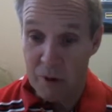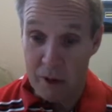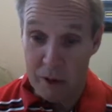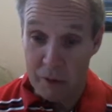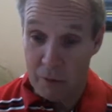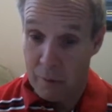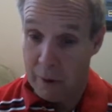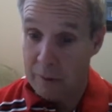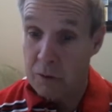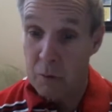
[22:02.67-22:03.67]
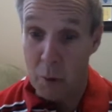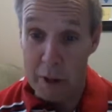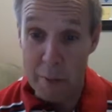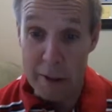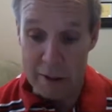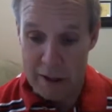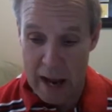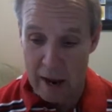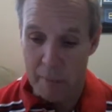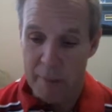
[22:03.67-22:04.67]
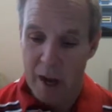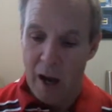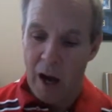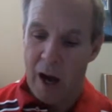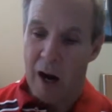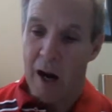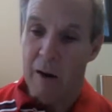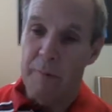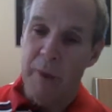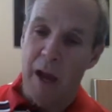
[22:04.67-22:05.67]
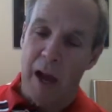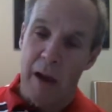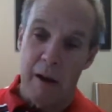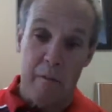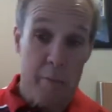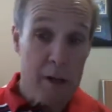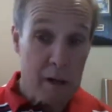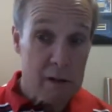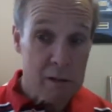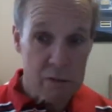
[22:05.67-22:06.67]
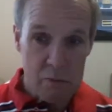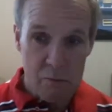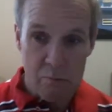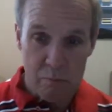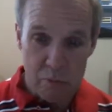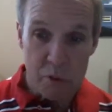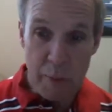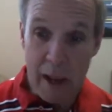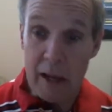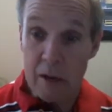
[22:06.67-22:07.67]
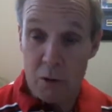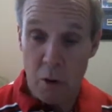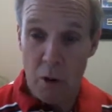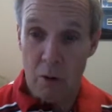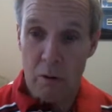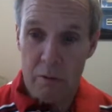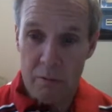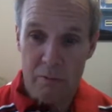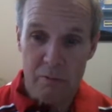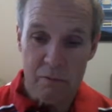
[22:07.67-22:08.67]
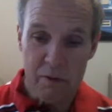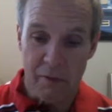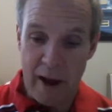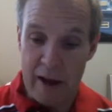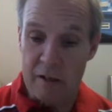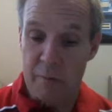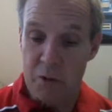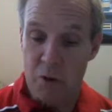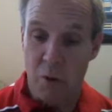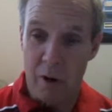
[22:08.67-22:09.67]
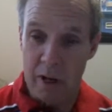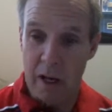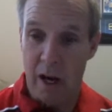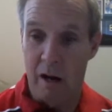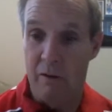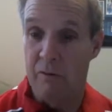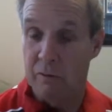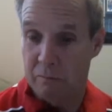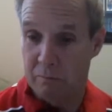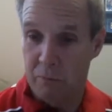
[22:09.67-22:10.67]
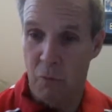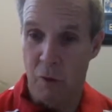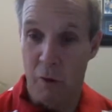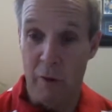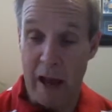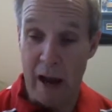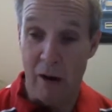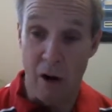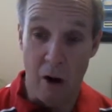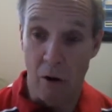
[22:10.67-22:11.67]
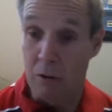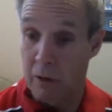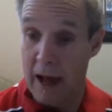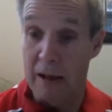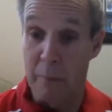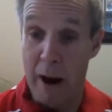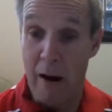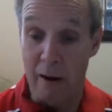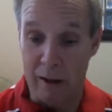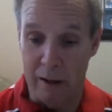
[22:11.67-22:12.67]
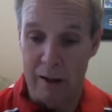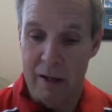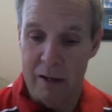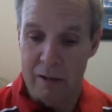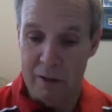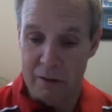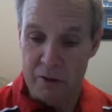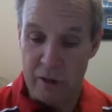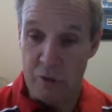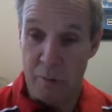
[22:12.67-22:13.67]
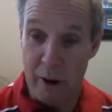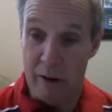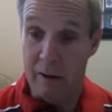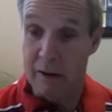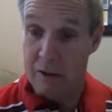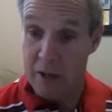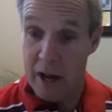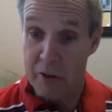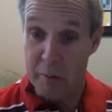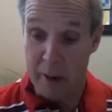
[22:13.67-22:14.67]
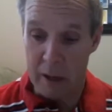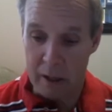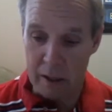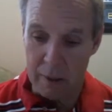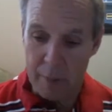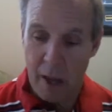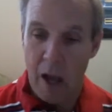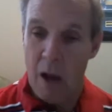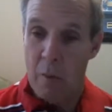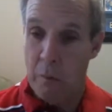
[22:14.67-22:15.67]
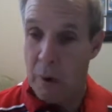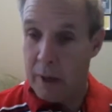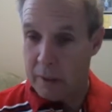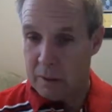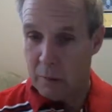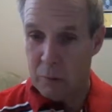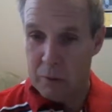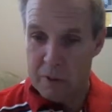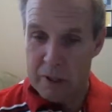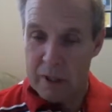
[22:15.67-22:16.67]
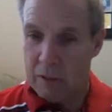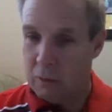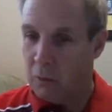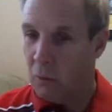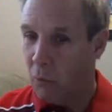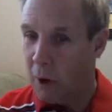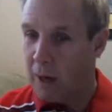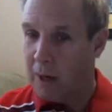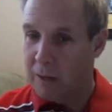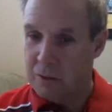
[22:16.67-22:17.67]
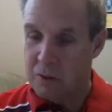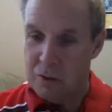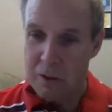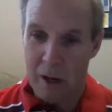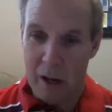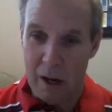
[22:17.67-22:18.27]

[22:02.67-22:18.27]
for what, 20 minutes now, because Spain controlled the vast majority of what we now call Latin America, Central America and South America. But Brazil was